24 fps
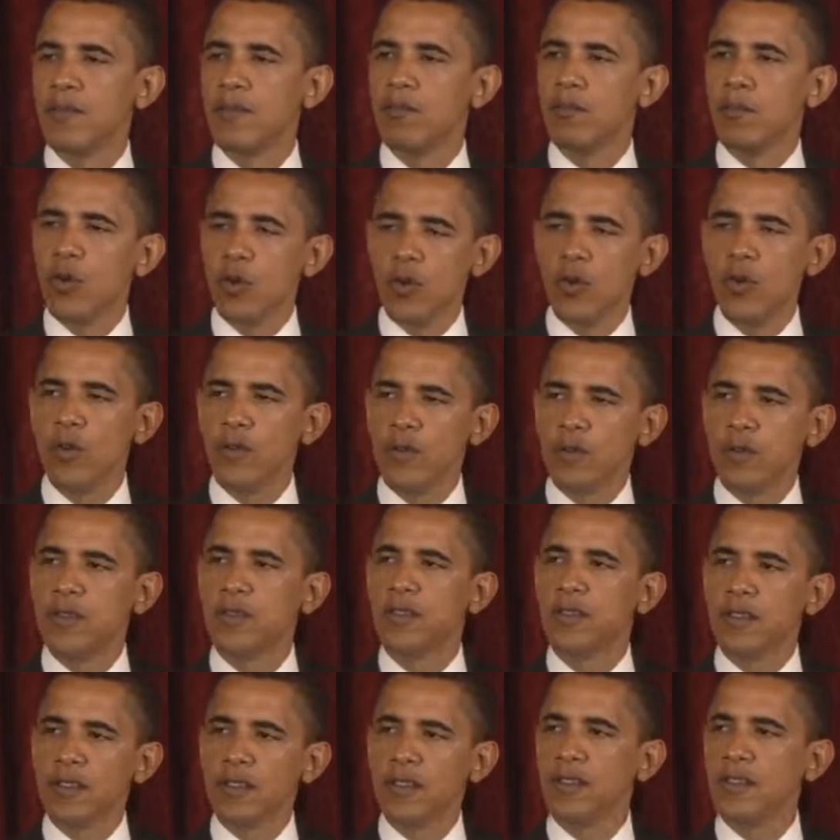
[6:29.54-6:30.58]

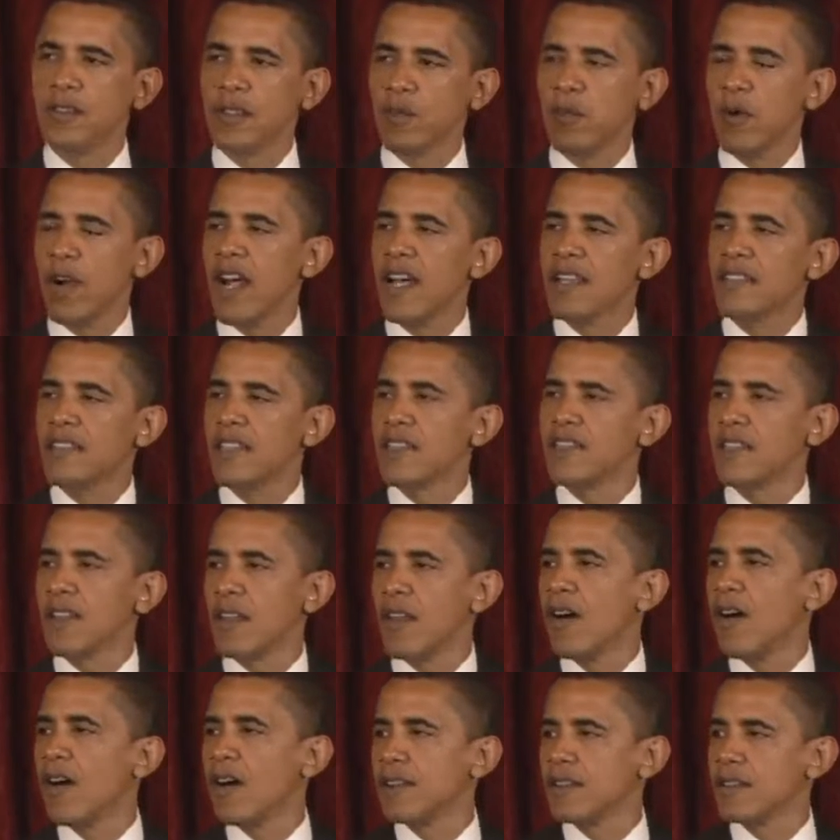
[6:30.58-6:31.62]
move the process
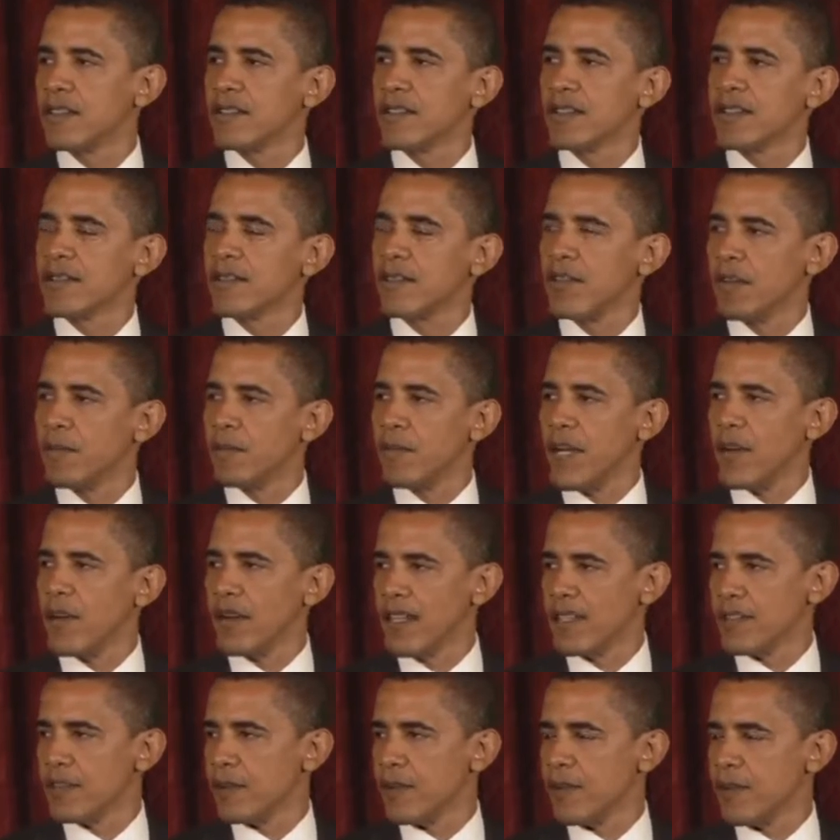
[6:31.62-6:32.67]
along for a better
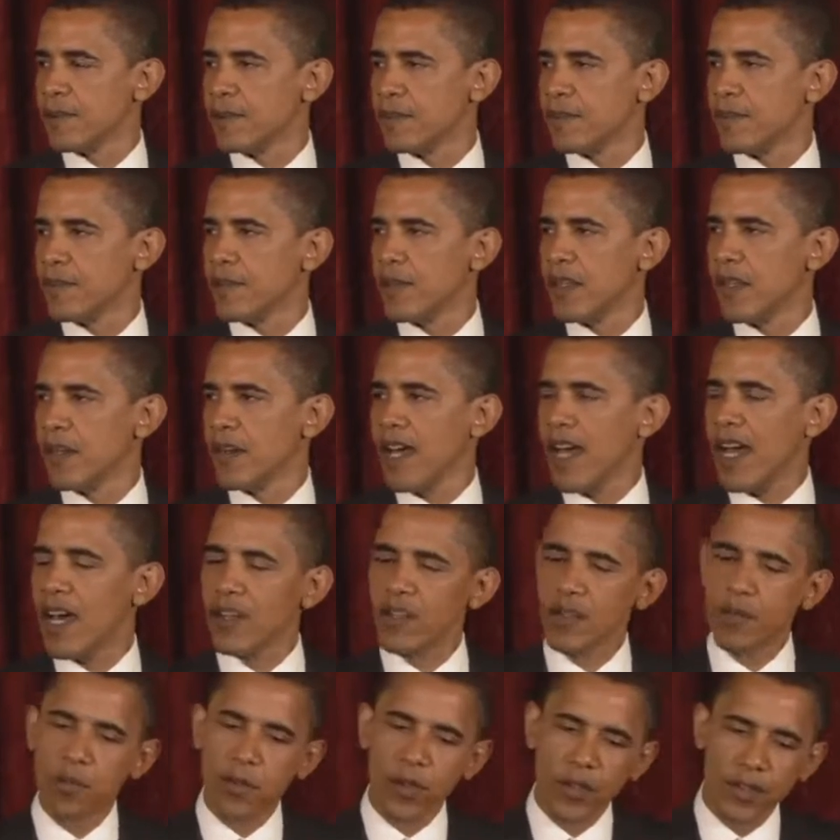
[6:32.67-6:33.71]
history. You know, how
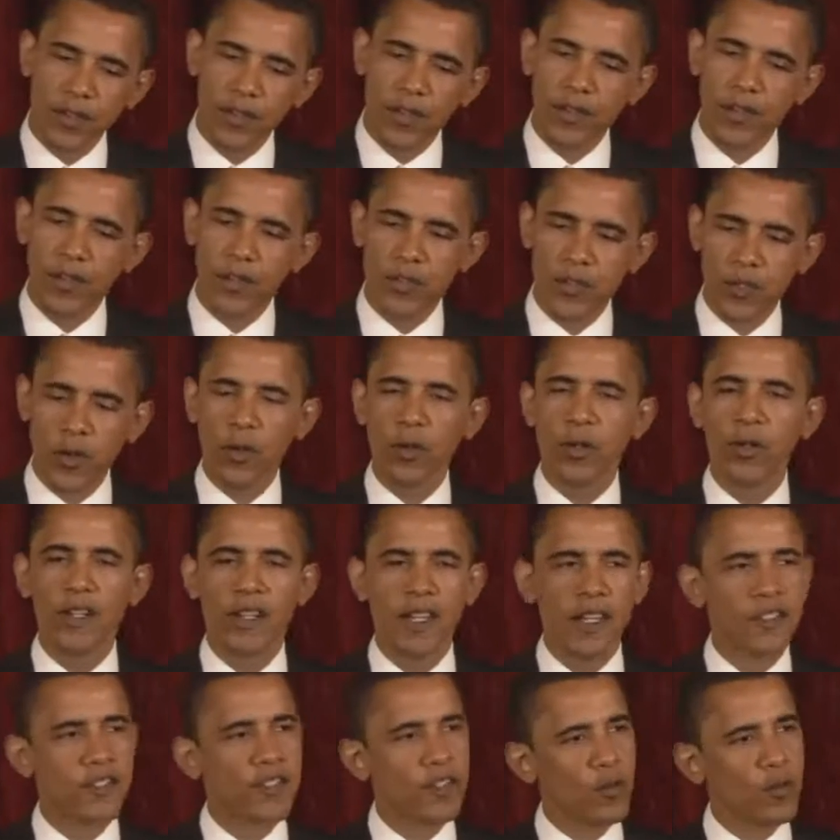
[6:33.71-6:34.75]
do you put your shoulder
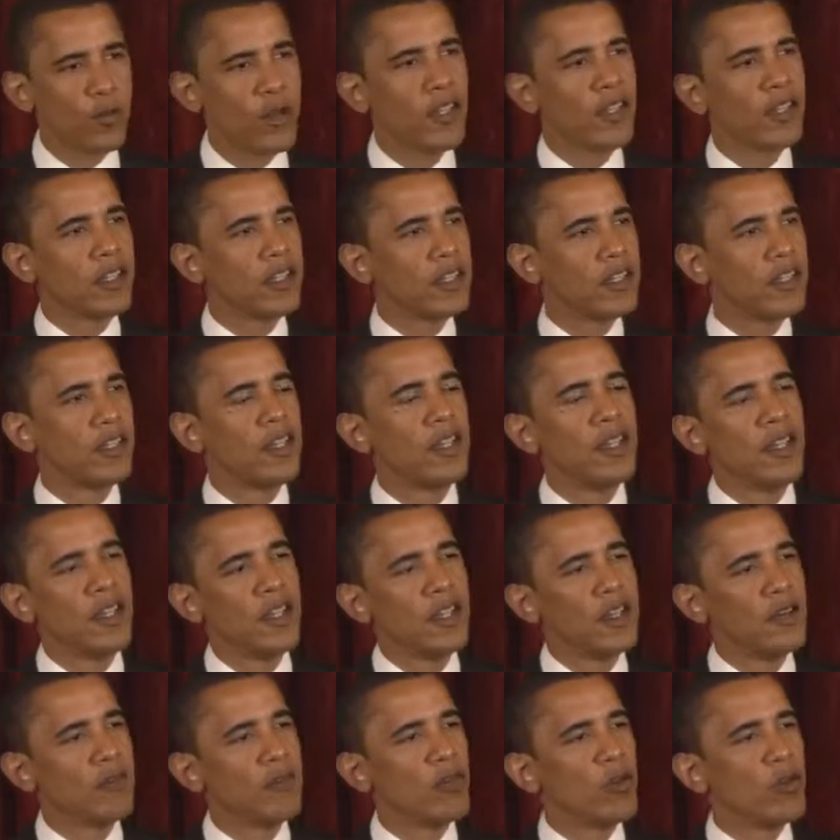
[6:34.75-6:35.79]
against the wheel and
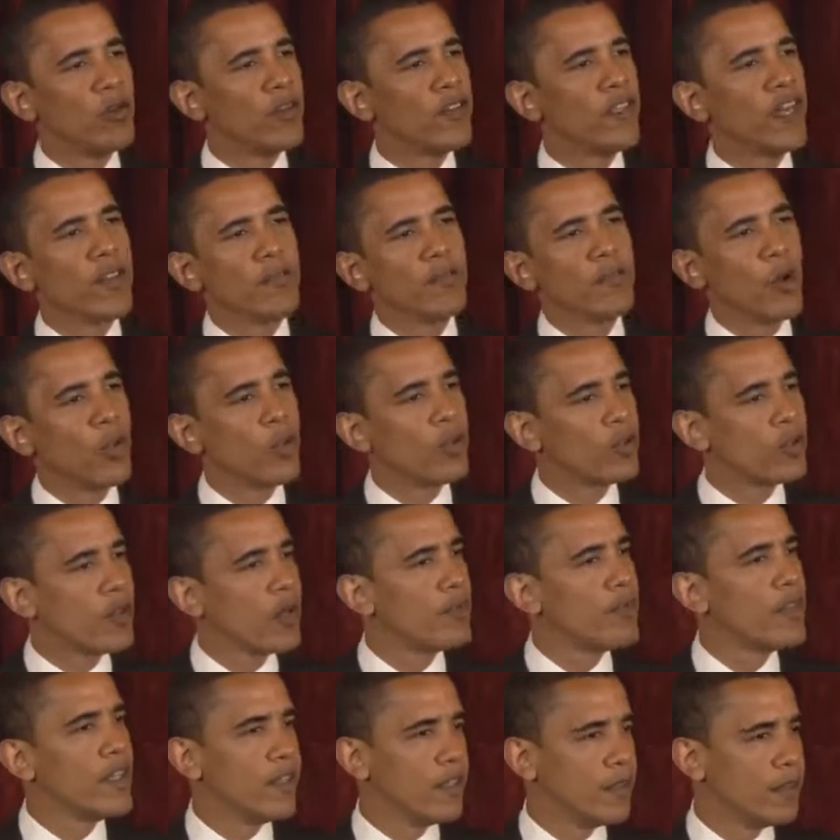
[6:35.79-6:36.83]
move that boulder
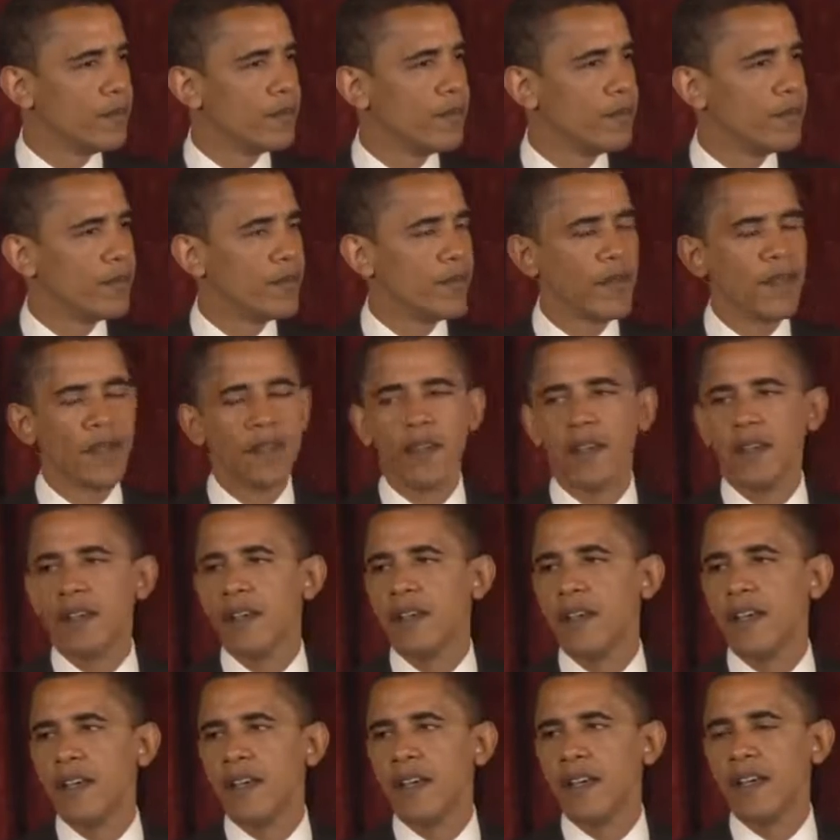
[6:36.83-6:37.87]
up the hill?
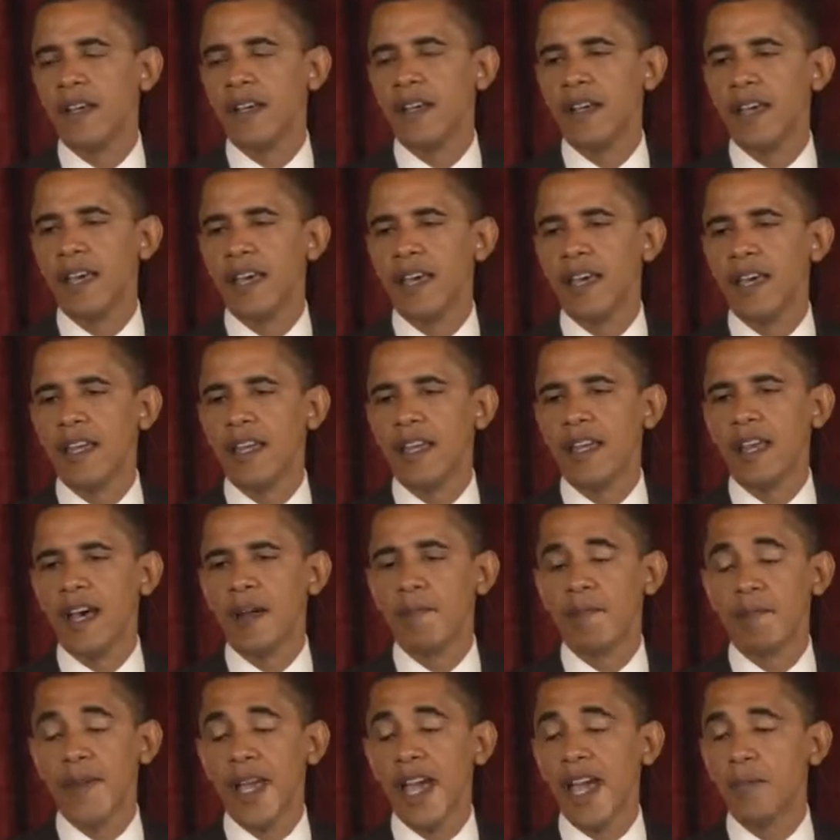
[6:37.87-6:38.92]
And
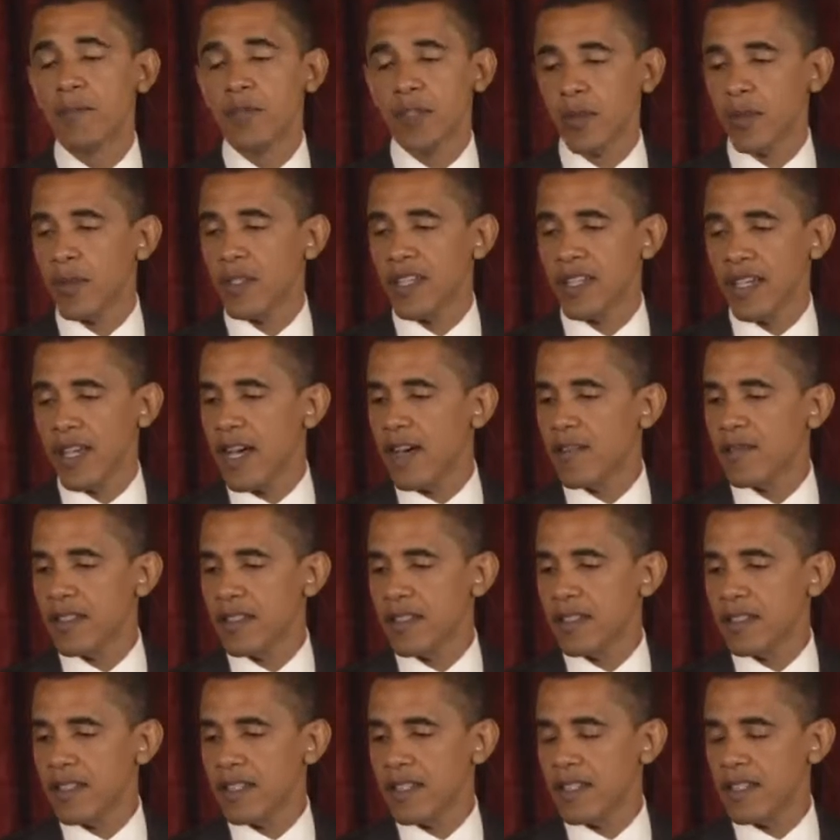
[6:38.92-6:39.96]
I'm absolutely
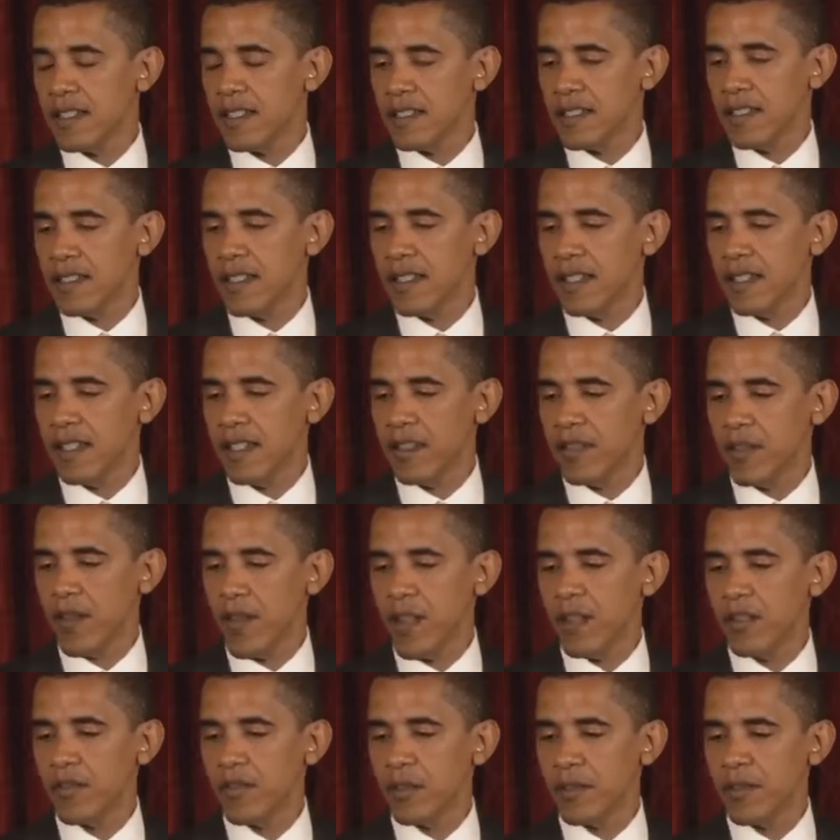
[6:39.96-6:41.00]
confident that if
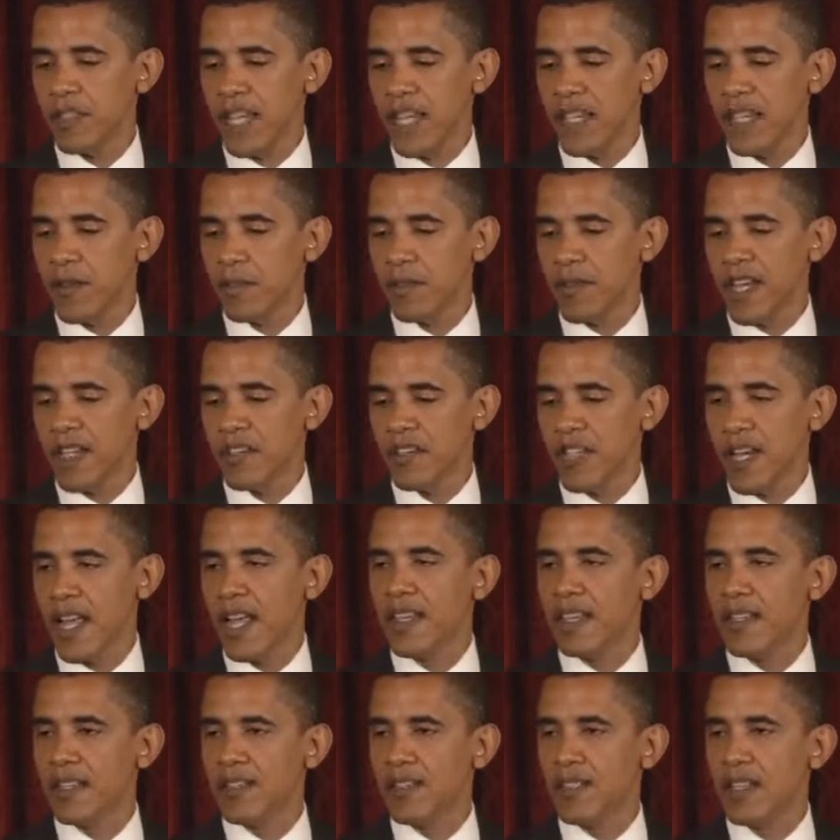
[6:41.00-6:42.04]
all of you take up that
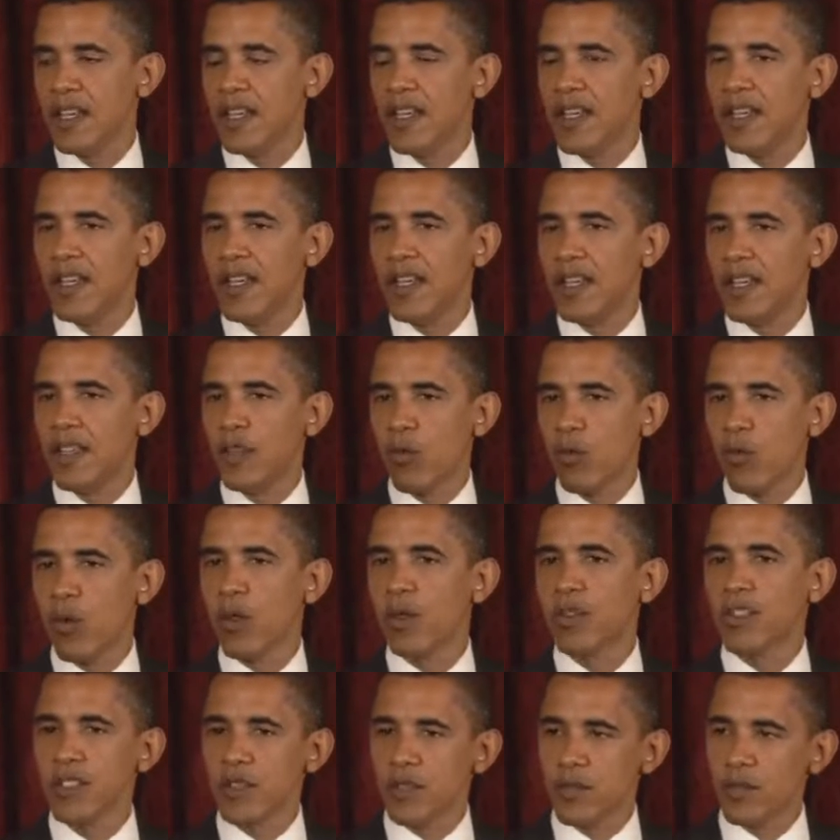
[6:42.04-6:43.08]
challenge, the
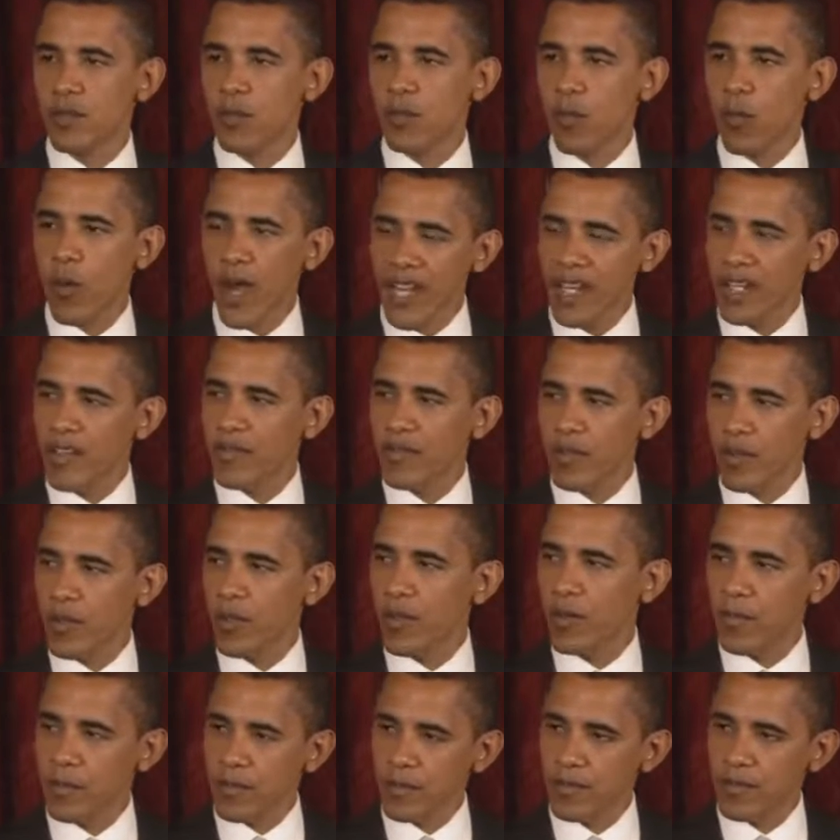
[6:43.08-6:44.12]
world is waiting for you,